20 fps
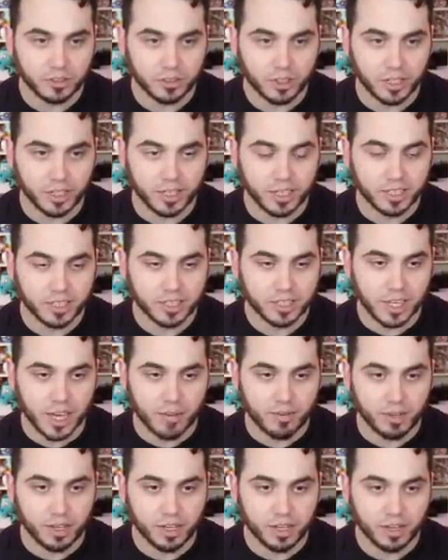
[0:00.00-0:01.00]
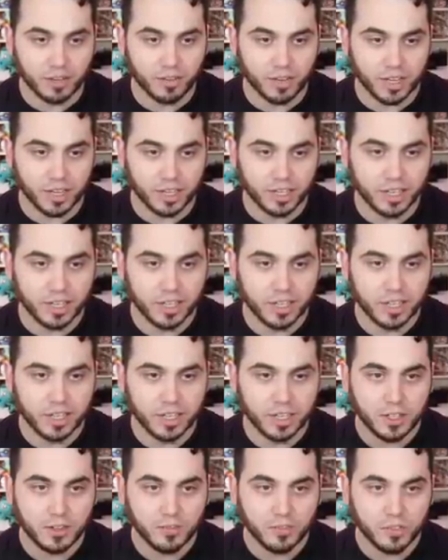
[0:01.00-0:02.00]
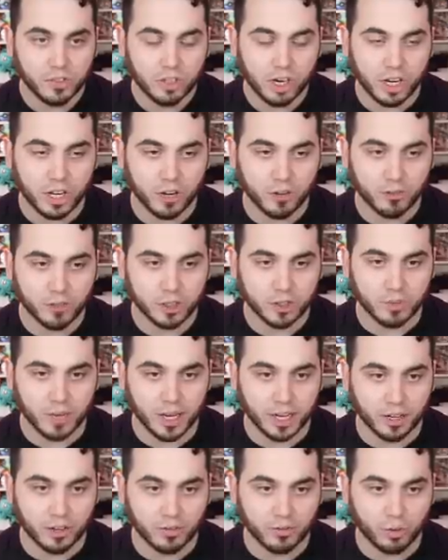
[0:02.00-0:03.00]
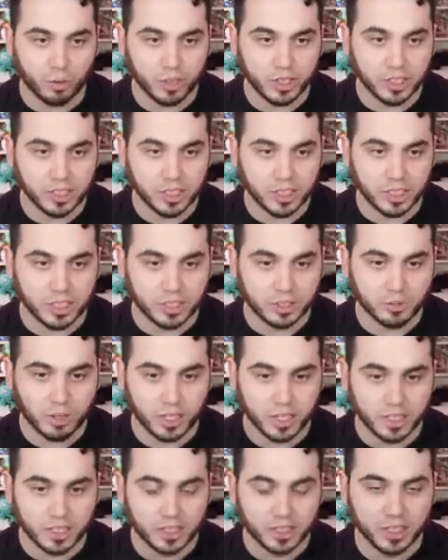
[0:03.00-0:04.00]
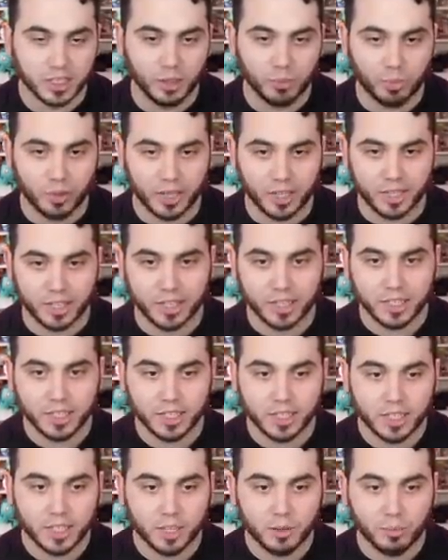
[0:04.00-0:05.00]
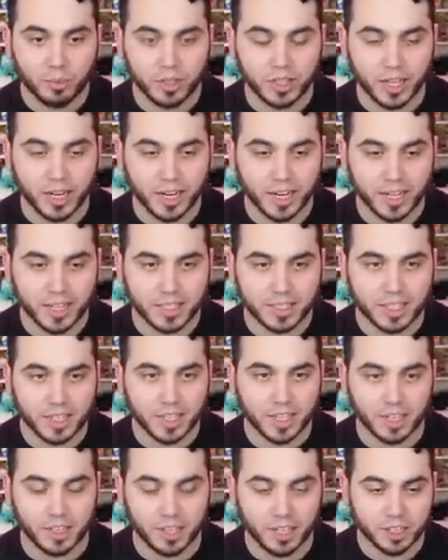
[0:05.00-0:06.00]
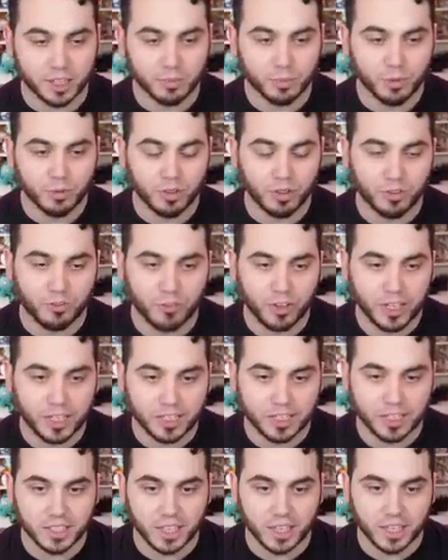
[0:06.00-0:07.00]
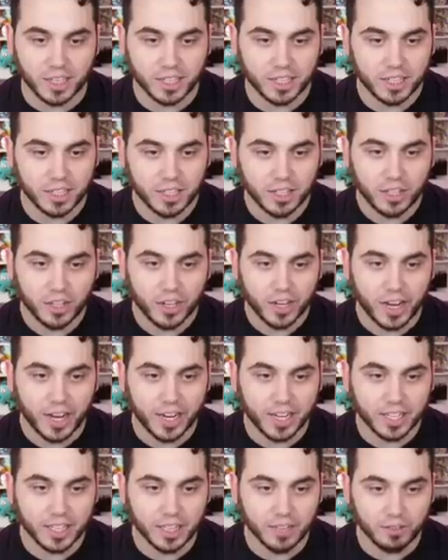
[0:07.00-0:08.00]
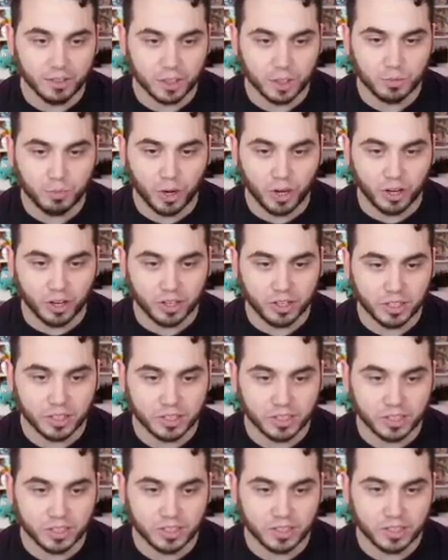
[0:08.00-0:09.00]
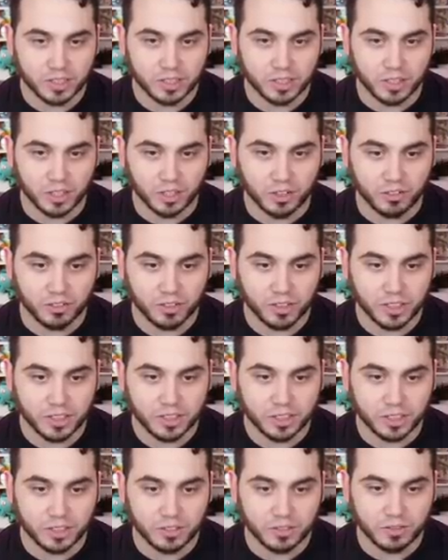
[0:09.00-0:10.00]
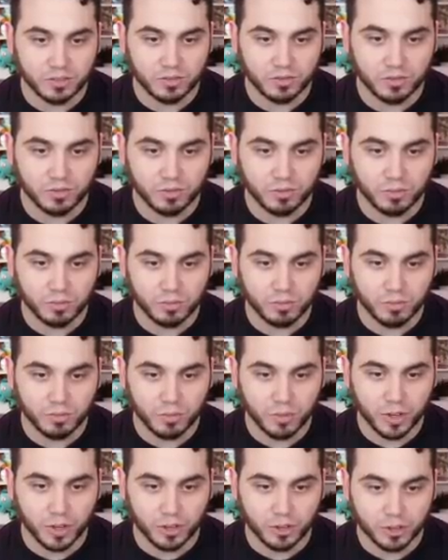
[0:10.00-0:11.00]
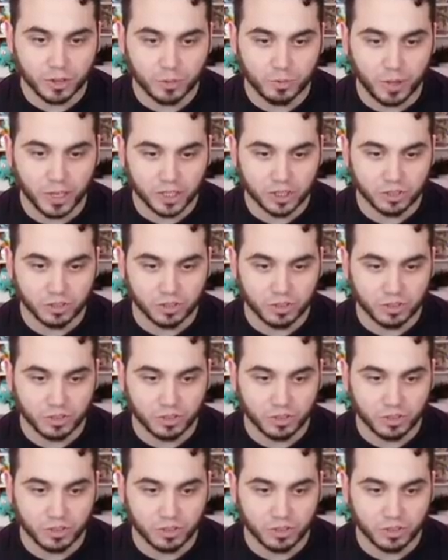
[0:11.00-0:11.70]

I guess Sammy can come in, try to go for some echoed voices while he's sleeping. But then I gotta take an electric move to the face. Like, I can live a spark because he's, you know, he's a, you know, his special